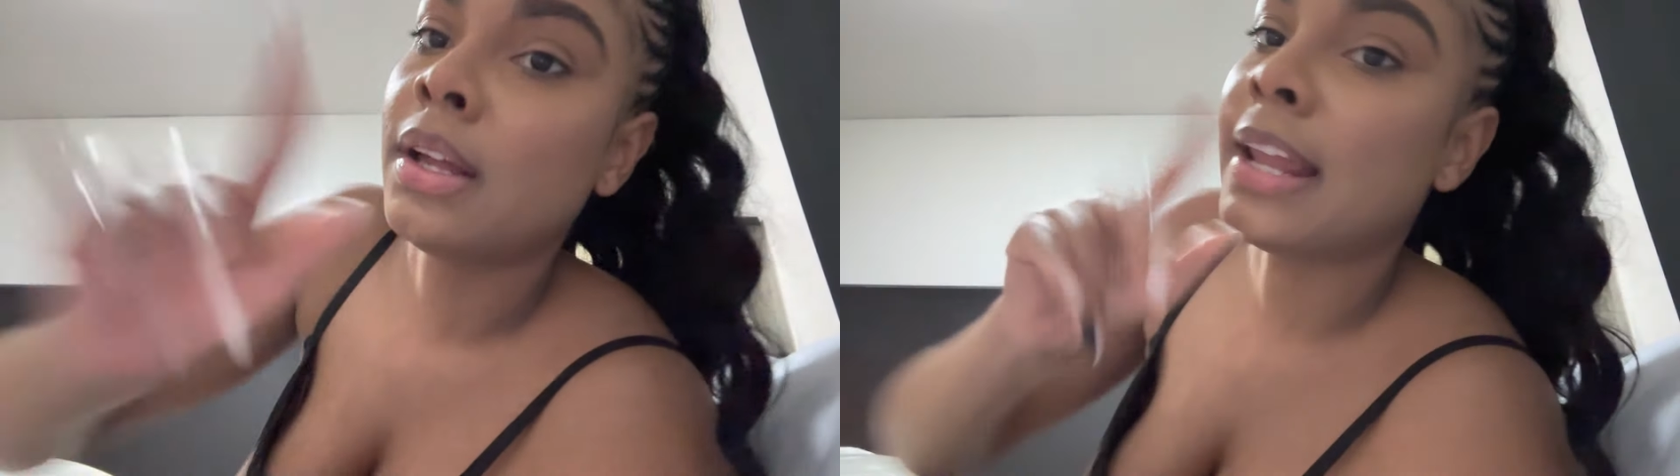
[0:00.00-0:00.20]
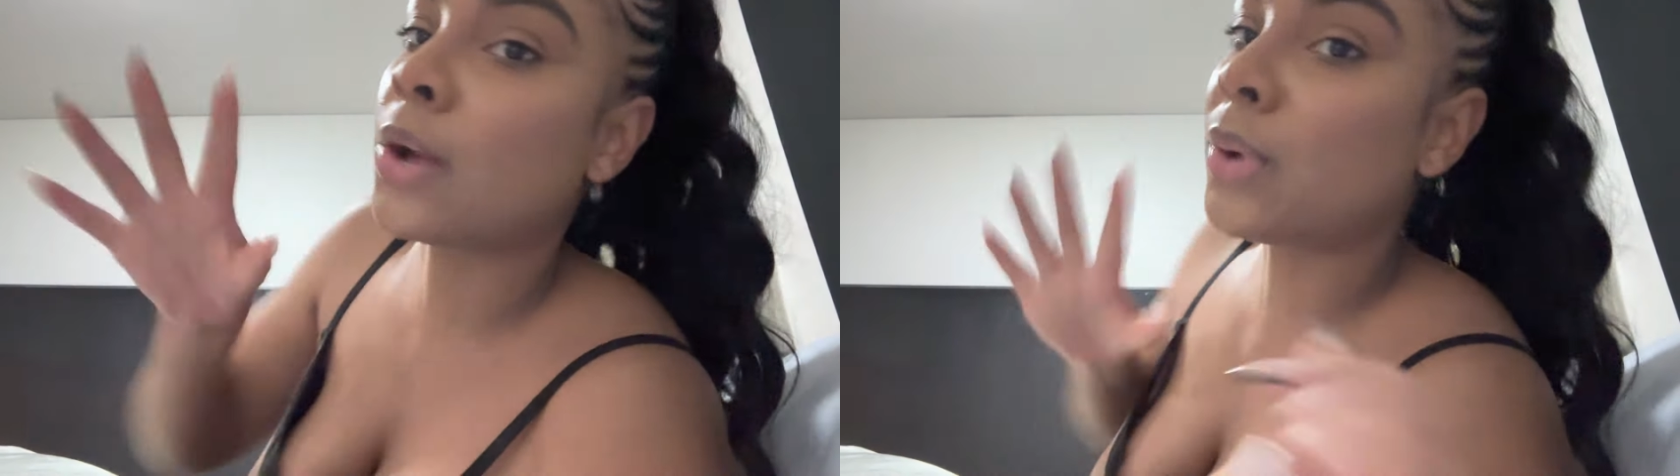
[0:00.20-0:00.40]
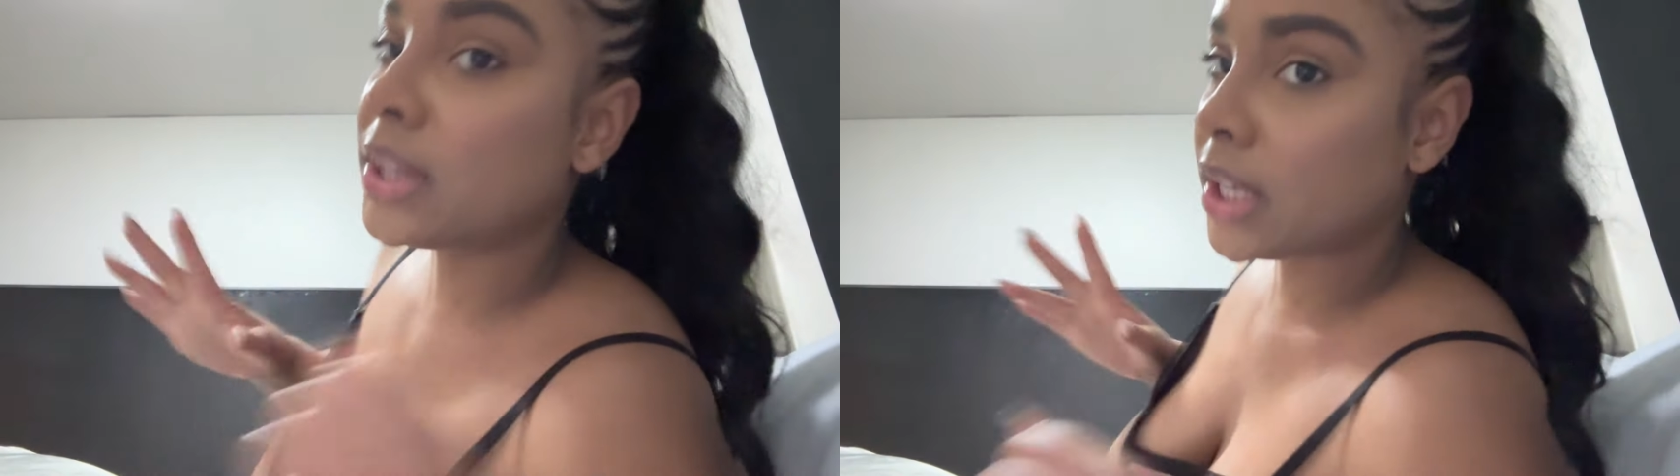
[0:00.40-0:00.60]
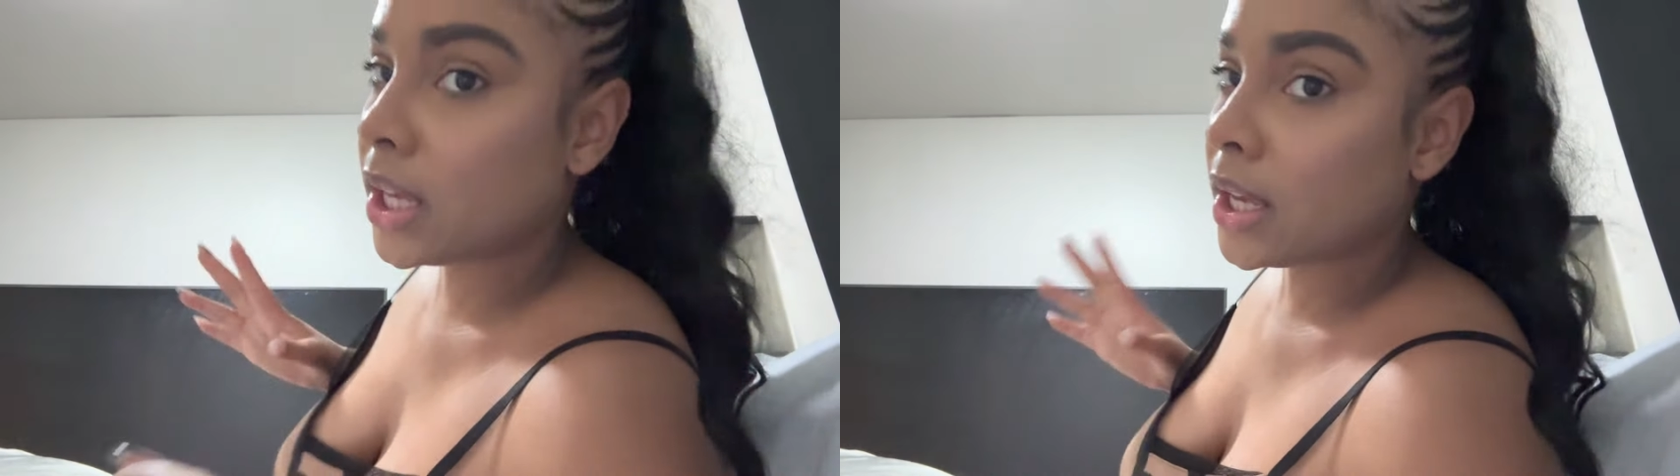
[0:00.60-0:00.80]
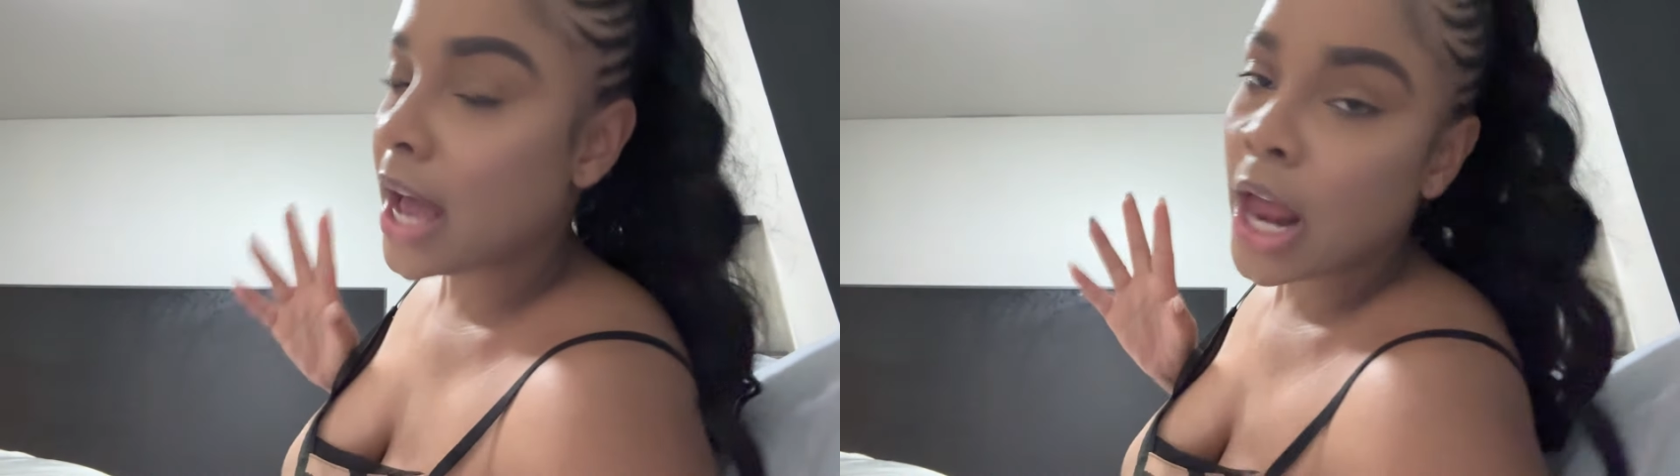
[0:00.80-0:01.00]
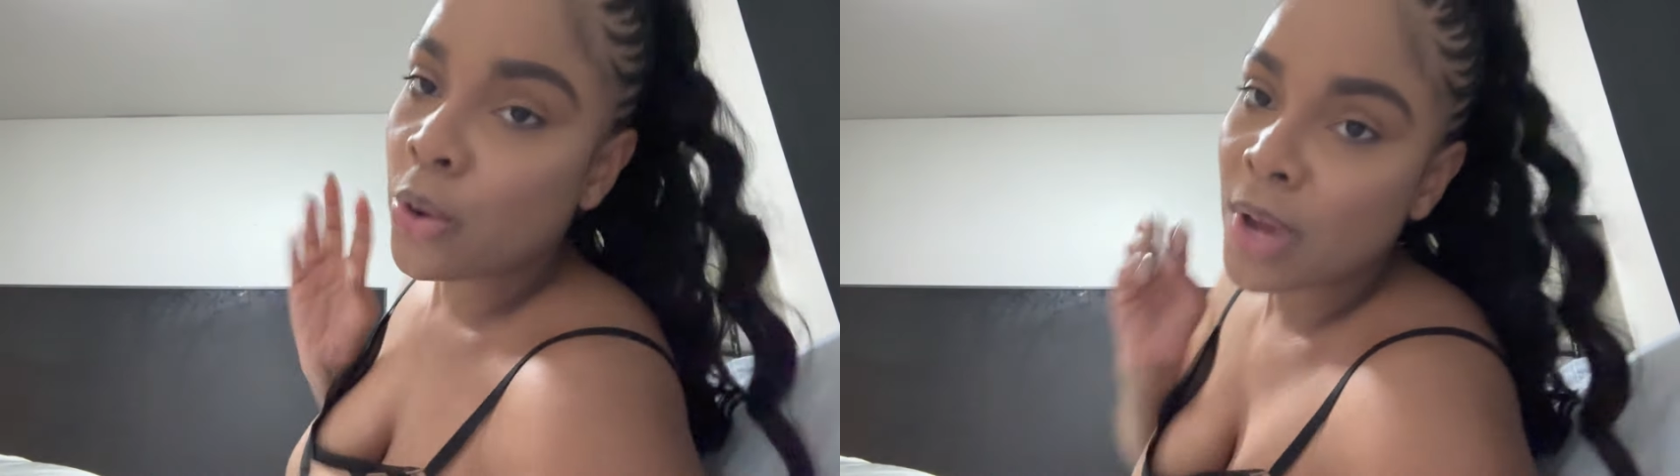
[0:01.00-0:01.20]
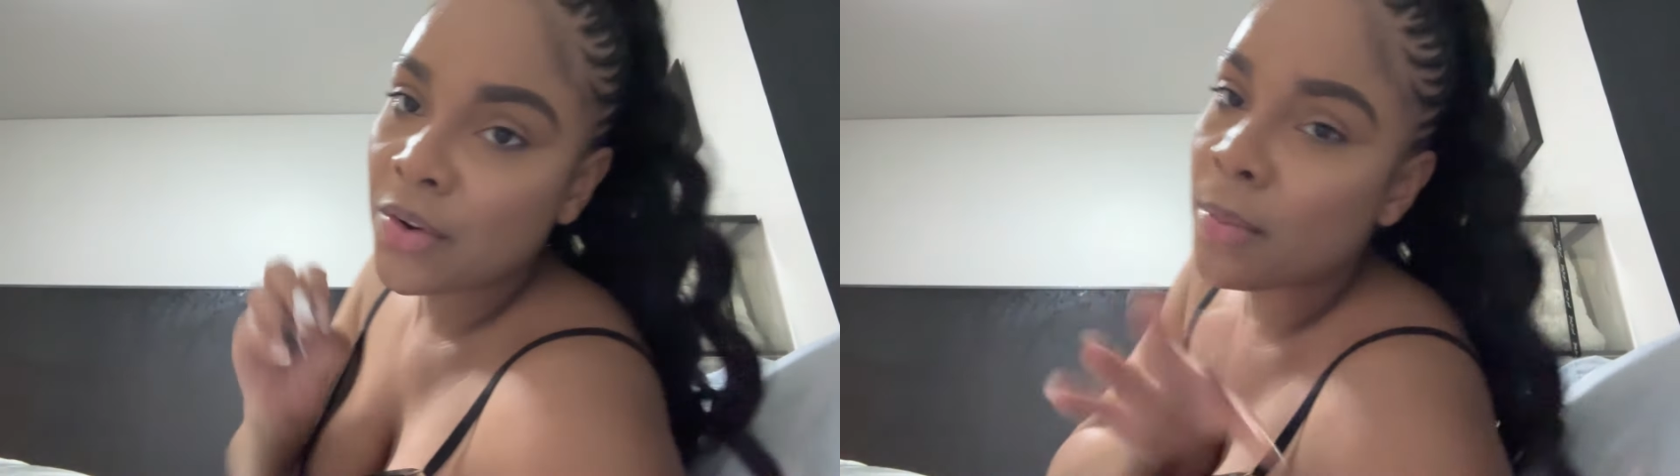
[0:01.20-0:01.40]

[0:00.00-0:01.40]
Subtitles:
Like, one thing, I don't like